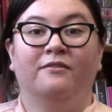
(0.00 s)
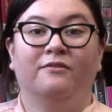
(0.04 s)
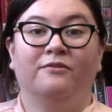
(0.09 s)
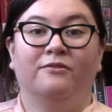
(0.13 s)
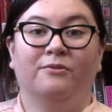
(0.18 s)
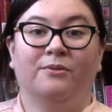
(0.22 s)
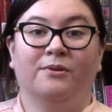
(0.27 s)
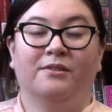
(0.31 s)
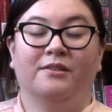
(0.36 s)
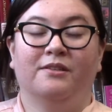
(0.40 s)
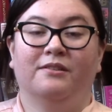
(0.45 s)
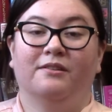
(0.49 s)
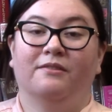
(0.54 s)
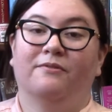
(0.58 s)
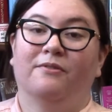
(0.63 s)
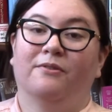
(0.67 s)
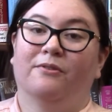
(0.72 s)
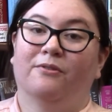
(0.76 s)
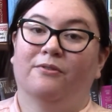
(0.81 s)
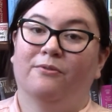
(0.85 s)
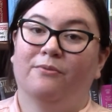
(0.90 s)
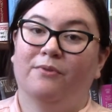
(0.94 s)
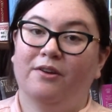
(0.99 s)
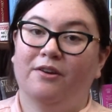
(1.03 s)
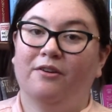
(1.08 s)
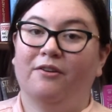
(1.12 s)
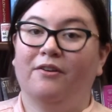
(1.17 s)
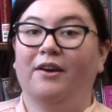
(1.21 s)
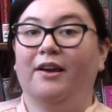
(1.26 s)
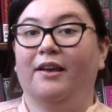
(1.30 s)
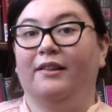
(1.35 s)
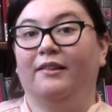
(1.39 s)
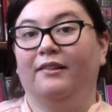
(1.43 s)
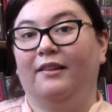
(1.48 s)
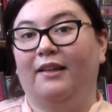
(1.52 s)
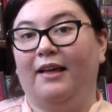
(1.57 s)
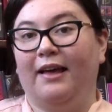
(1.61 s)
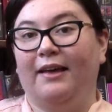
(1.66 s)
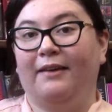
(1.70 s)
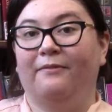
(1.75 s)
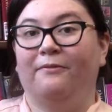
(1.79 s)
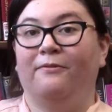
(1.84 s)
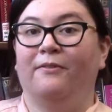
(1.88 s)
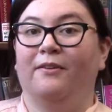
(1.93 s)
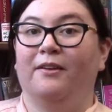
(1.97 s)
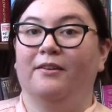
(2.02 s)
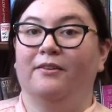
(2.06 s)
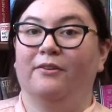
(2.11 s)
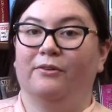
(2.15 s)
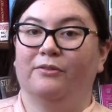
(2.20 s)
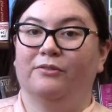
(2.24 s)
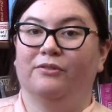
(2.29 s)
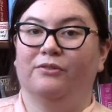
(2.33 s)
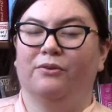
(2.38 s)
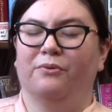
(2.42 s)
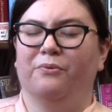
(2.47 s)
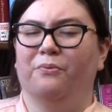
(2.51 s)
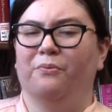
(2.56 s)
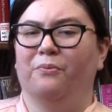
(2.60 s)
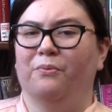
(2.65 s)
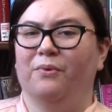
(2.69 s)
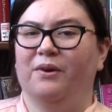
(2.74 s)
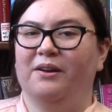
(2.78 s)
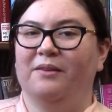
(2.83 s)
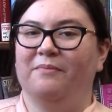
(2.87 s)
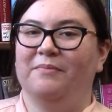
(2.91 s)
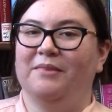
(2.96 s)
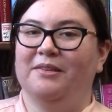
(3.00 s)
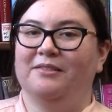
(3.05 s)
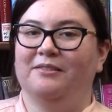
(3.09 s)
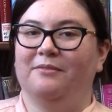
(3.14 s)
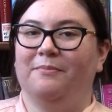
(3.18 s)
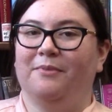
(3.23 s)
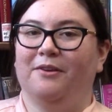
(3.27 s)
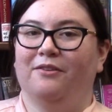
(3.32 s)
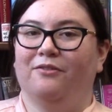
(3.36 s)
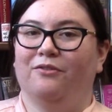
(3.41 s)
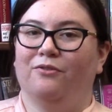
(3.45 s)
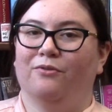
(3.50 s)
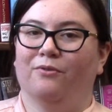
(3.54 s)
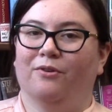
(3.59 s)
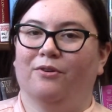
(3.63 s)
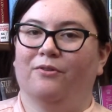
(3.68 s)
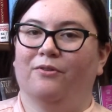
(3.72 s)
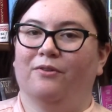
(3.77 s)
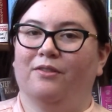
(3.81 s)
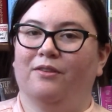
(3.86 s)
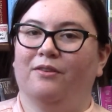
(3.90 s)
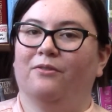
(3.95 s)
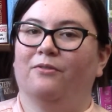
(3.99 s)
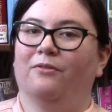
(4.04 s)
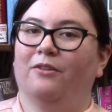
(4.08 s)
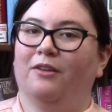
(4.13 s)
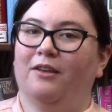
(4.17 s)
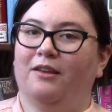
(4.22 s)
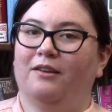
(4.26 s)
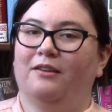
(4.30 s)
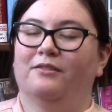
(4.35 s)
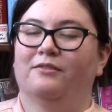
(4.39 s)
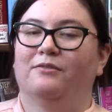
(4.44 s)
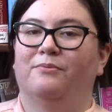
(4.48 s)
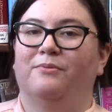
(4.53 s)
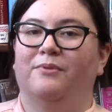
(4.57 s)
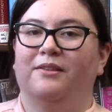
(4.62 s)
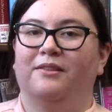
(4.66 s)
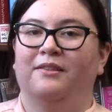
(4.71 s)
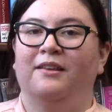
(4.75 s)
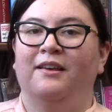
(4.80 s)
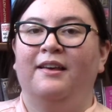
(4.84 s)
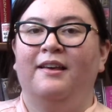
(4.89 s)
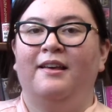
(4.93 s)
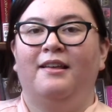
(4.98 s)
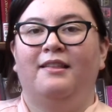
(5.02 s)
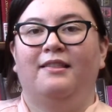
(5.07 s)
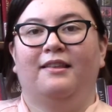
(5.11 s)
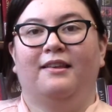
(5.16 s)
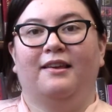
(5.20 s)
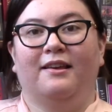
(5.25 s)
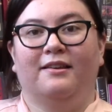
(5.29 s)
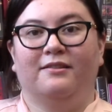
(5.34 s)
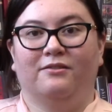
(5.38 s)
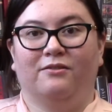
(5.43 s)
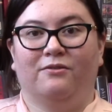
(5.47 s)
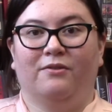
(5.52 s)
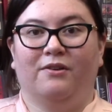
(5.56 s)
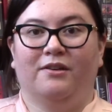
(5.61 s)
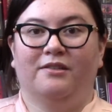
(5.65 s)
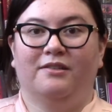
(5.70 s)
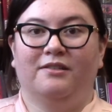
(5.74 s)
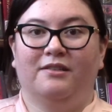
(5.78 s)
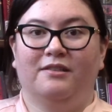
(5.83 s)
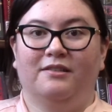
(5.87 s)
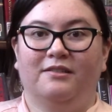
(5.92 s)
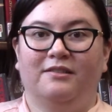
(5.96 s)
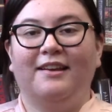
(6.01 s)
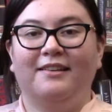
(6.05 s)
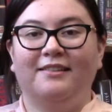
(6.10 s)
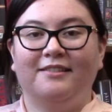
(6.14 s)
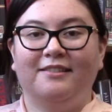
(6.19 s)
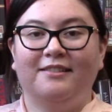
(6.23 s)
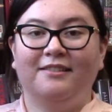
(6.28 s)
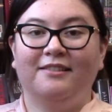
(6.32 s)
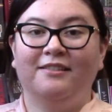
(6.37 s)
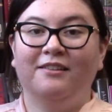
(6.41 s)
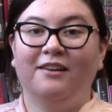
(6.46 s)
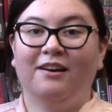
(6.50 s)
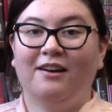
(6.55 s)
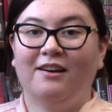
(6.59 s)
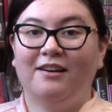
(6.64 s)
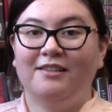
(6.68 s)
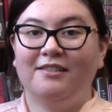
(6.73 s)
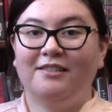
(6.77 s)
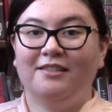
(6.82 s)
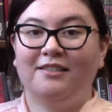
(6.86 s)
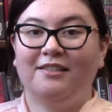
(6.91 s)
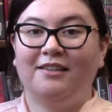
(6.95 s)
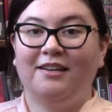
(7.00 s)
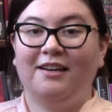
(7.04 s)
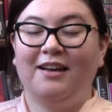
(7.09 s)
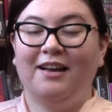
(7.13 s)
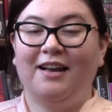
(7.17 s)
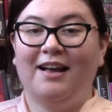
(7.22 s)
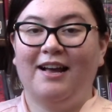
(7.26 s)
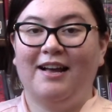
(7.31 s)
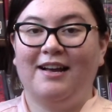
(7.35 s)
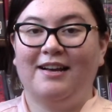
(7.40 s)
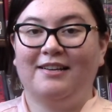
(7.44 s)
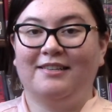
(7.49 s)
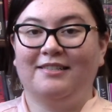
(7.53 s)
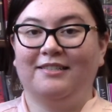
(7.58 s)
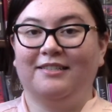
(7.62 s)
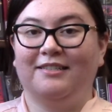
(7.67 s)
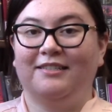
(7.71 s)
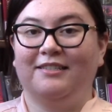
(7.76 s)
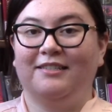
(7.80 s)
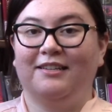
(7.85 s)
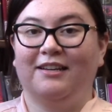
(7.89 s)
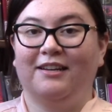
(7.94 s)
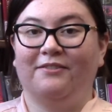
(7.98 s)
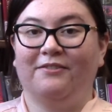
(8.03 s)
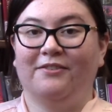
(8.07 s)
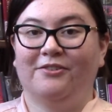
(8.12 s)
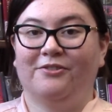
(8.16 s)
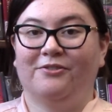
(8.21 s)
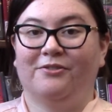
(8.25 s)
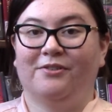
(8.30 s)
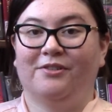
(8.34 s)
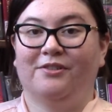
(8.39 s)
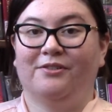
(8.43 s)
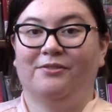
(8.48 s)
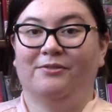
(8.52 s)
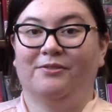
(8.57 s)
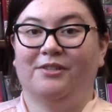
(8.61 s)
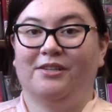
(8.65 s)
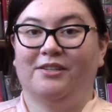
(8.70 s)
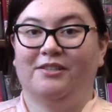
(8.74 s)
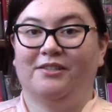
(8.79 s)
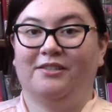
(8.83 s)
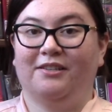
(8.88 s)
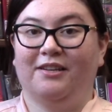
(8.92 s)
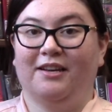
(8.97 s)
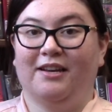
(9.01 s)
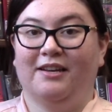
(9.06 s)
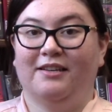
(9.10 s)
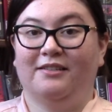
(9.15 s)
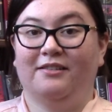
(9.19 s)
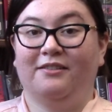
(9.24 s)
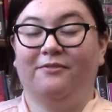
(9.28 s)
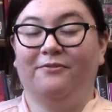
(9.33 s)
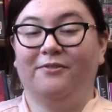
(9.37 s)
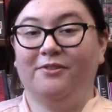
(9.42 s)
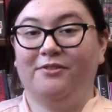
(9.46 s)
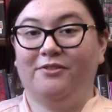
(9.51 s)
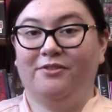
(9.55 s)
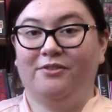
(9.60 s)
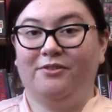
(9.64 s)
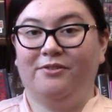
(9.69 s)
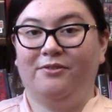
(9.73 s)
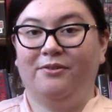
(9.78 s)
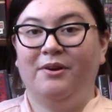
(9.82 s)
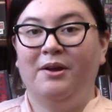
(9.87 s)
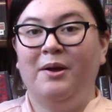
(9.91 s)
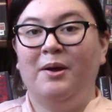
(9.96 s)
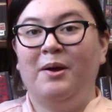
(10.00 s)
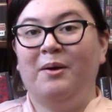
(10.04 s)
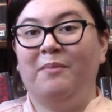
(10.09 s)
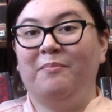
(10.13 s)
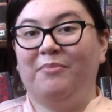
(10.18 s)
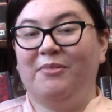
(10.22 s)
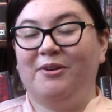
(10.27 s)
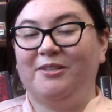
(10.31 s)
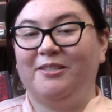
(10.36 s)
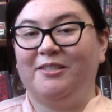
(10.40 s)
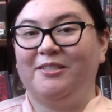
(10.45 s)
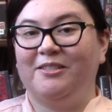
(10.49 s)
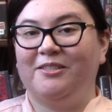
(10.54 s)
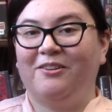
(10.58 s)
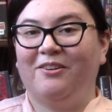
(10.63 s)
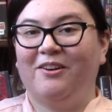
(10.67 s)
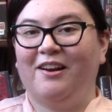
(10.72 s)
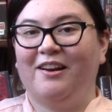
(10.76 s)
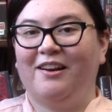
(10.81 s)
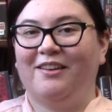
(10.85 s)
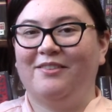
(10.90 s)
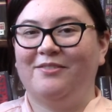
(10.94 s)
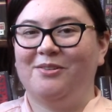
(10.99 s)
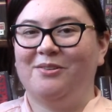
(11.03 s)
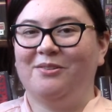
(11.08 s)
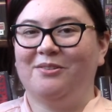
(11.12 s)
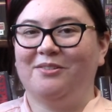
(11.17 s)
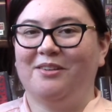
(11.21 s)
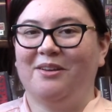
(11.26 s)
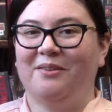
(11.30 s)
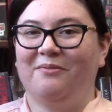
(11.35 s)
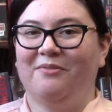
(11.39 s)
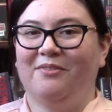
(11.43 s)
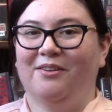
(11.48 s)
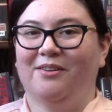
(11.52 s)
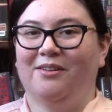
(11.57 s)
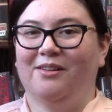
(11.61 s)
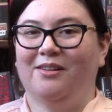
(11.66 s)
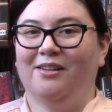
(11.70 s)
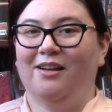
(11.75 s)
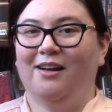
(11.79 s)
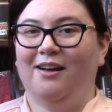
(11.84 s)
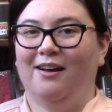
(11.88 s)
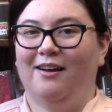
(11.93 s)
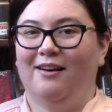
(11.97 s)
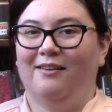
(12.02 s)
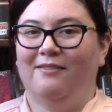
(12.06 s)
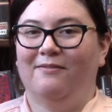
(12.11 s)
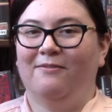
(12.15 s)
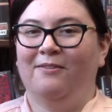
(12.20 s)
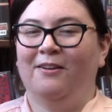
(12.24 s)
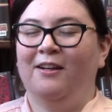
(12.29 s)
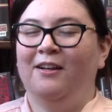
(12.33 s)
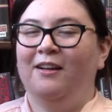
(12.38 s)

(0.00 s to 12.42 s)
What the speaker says: choices of her career and life, and also what it means to be a New Yorker in the early 80s with the AIDS crisis. It's not as adventurous or dense as the first two, but it still kind of gives you the same feel of